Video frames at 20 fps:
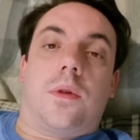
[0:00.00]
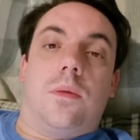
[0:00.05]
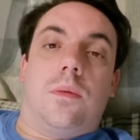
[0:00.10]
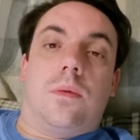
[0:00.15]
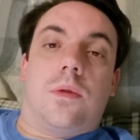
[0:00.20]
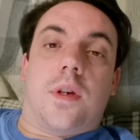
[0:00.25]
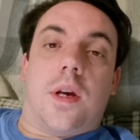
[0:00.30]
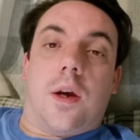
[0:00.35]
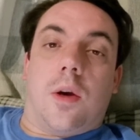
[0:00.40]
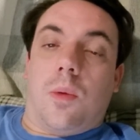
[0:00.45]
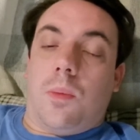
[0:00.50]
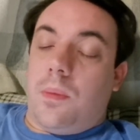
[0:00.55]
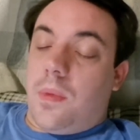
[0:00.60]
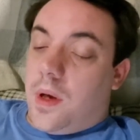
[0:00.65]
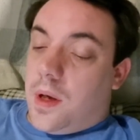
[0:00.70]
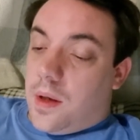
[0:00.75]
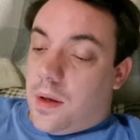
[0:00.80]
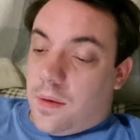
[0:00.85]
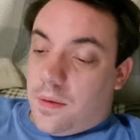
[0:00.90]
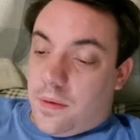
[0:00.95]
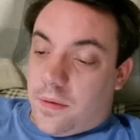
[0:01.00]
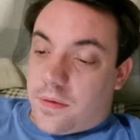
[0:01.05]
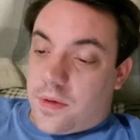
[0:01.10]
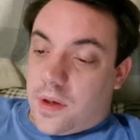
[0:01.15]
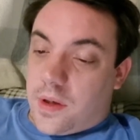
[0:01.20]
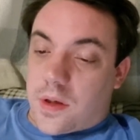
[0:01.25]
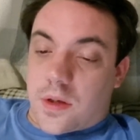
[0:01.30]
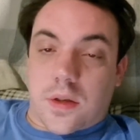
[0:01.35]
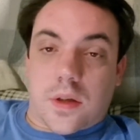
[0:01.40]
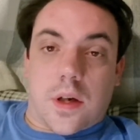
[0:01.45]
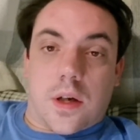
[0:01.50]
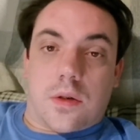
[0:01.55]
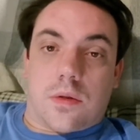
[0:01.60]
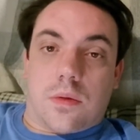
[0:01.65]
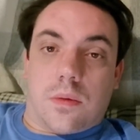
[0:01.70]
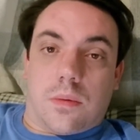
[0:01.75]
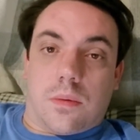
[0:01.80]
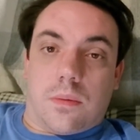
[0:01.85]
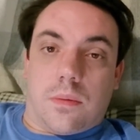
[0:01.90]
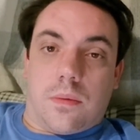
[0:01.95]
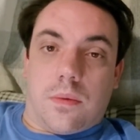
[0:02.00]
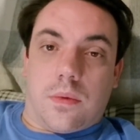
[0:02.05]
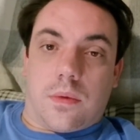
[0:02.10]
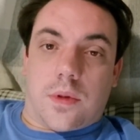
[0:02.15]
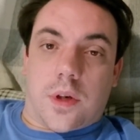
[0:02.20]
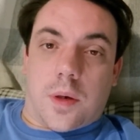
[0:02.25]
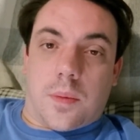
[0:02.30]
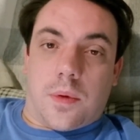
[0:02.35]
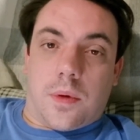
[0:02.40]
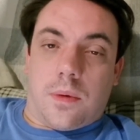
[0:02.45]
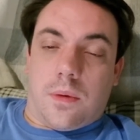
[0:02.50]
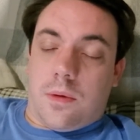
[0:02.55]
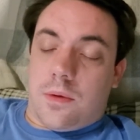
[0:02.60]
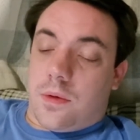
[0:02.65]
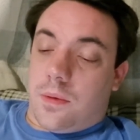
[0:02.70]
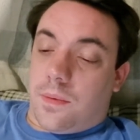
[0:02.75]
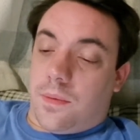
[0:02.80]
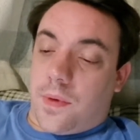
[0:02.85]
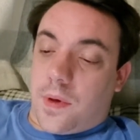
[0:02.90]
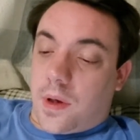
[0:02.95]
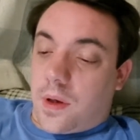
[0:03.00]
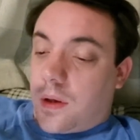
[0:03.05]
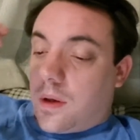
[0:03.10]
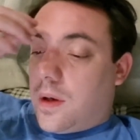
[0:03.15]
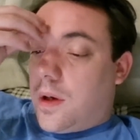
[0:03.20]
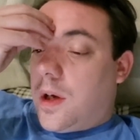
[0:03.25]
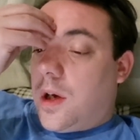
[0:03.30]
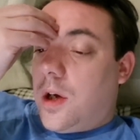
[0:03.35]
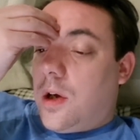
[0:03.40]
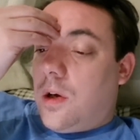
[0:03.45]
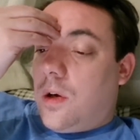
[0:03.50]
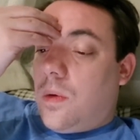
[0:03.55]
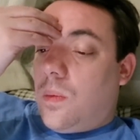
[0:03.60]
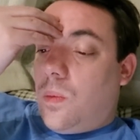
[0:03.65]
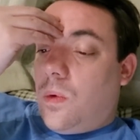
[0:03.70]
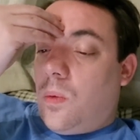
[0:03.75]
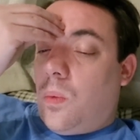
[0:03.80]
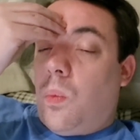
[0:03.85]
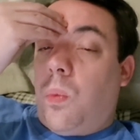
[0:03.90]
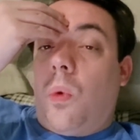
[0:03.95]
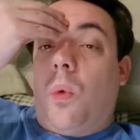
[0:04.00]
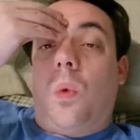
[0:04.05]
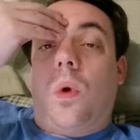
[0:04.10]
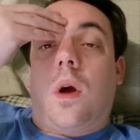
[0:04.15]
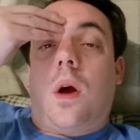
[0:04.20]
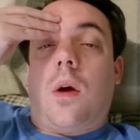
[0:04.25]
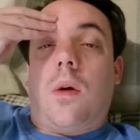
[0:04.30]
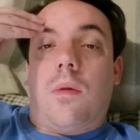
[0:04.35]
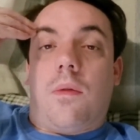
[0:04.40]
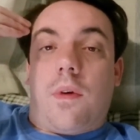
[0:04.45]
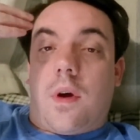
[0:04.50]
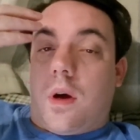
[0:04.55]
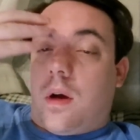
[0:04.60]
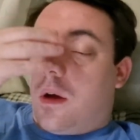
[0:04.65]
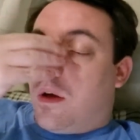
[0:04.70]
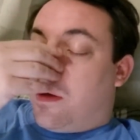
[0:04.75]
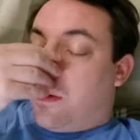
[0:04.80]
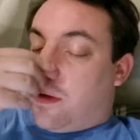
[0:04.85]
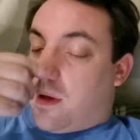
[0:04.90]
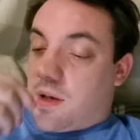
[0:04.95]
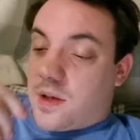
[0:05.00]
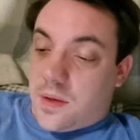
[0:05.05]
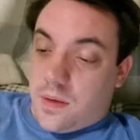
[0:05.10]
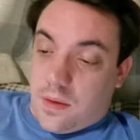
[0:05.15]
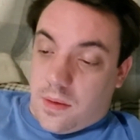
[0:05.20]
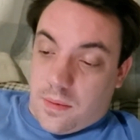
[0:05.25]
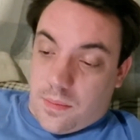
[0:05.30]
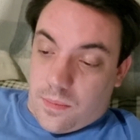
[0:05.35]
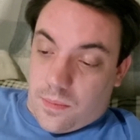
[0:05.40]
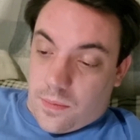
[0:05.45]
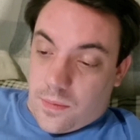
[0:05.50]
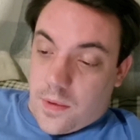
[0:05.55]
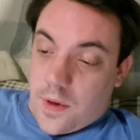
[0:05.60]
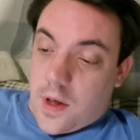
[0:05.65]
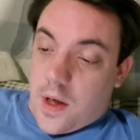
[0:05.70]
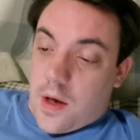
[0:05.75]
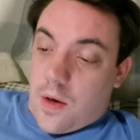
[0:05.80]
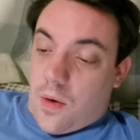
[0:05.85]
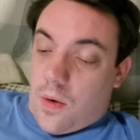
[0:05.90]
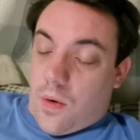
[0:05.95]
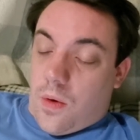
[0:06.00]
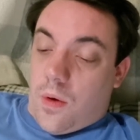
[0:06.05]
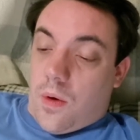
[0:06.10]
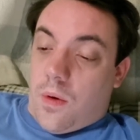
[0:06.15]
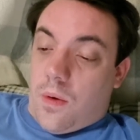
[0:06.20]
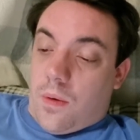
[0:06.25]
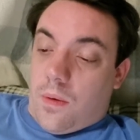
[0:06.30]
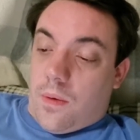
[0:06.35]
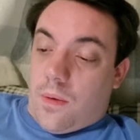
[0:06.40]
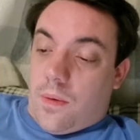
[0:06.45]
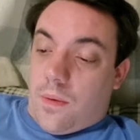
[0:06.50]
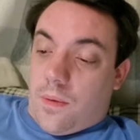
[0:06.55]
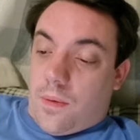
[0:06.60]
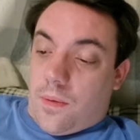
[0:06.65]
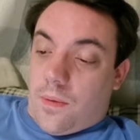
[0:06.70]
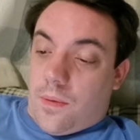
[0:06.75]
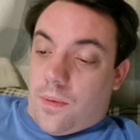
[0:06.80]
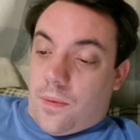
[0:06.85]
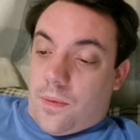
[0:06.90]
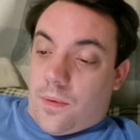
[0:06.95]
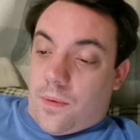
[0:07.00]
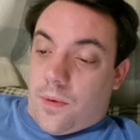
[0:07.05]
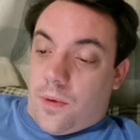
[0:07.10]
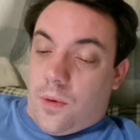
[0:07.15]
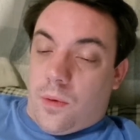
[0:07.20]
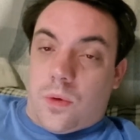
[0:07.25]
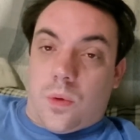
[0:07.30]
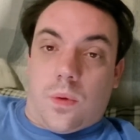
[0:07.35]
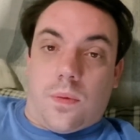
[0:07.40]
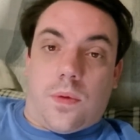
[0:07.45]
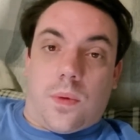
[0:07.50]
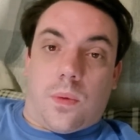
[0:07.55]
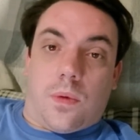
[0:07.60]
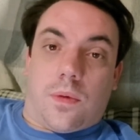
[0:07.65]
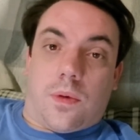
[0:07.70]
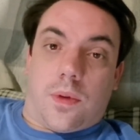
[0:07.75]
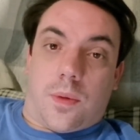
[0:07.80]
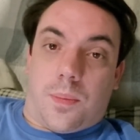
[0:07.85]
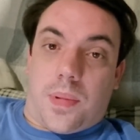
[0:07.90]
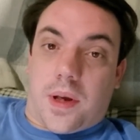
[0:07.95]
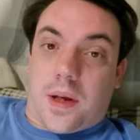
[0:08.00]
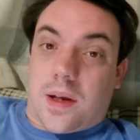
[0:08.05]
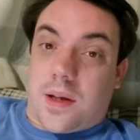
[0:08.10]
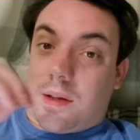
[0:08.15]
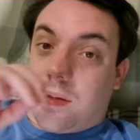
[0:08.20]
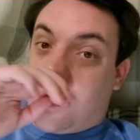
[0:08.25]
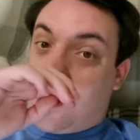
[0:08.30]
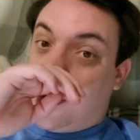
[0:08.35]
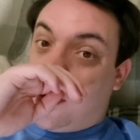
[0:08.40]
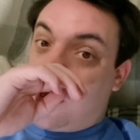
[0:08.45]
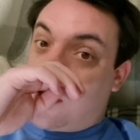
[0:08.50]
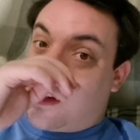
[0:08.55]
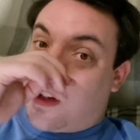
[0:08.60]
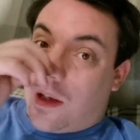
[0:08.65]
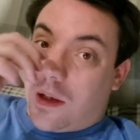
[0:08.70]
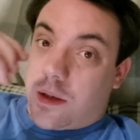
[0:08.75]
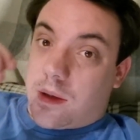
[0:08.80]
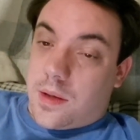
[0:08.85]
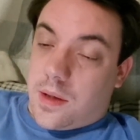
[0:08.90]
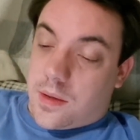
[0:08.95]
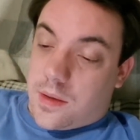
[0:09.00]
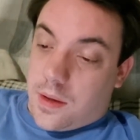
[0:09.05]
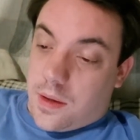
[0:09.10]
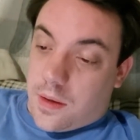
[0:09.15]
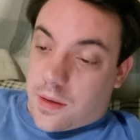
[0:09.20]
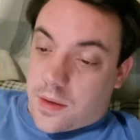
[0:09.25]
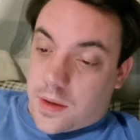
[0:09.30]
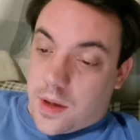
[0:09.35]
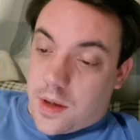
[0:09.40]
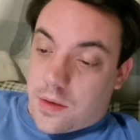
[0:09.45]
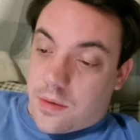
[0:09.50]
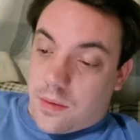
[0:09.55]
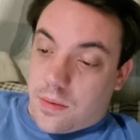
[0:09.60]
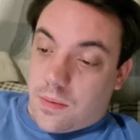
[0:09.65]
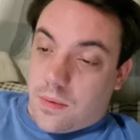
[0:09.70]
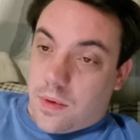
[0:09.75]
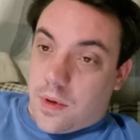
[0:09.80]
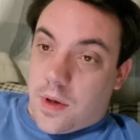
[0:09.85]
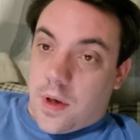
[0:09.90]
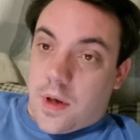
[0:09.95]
You tell me. You've seen the schedule. Tell me who do you think will walk over as, or who do we think we've got the big contenders against us in our schedule?